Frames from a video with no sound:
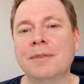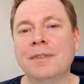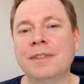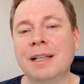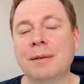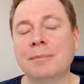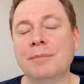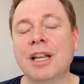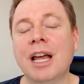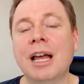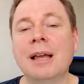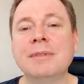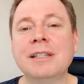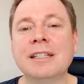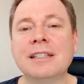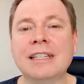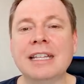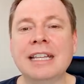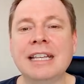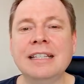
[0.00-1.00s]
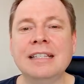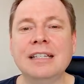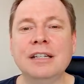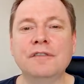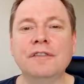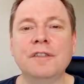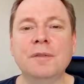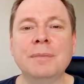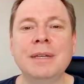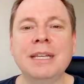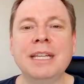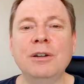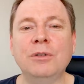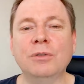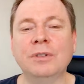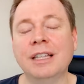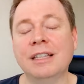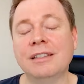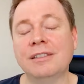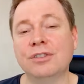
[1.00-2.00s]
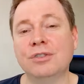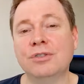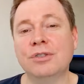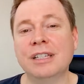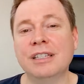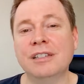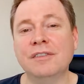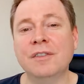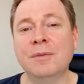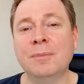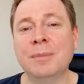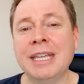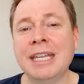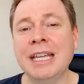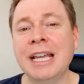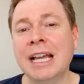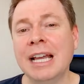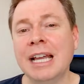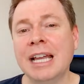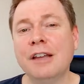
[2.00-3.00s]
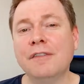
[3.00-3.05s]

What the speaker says: sometimes it's easier for me or less stress for me